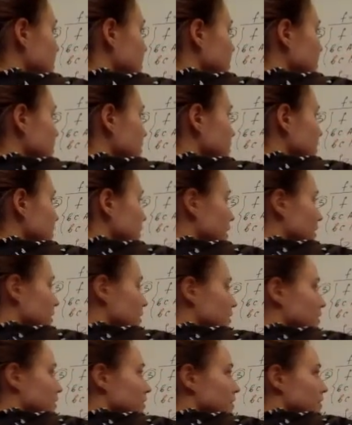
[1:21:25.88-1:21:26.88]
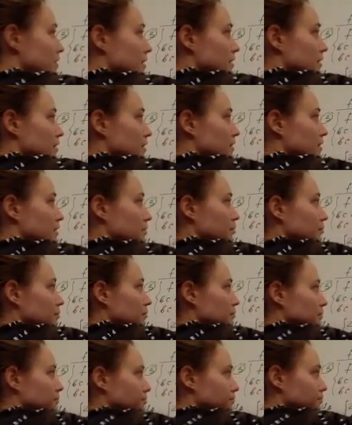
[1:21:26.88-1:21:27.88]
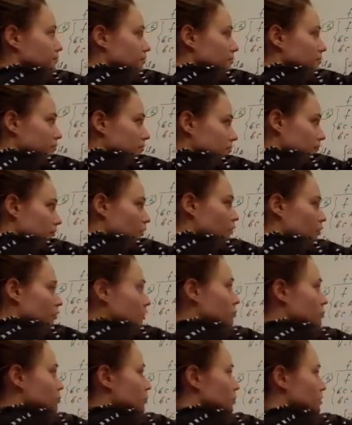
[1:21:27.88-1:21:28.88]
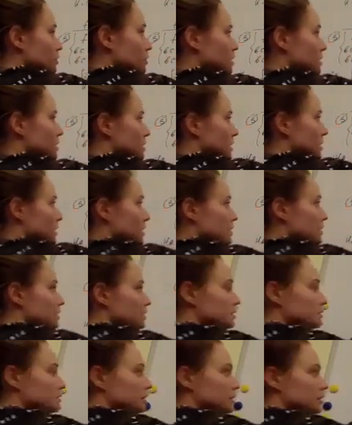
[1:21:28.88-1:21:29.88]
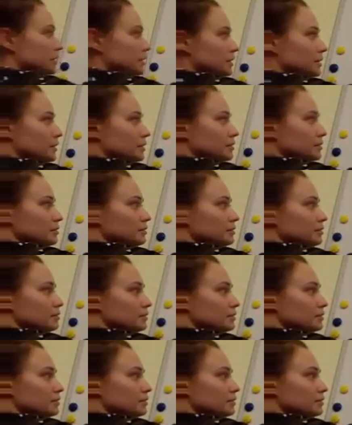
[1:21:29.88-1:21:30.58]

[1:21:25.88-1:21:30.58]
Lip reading: it's like the tax. We can put this tax here,